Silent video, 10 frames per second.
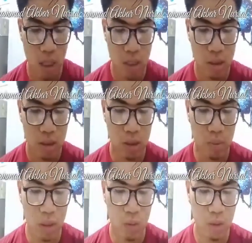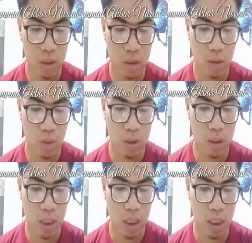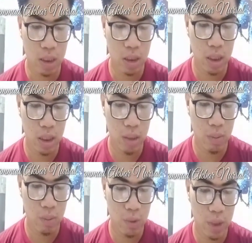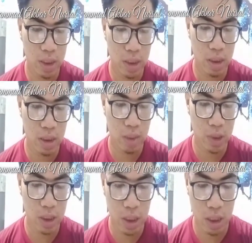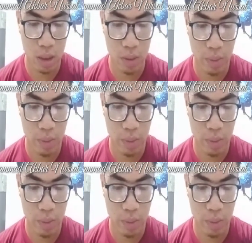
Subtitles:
seminal work, which greatly influenced Chomsky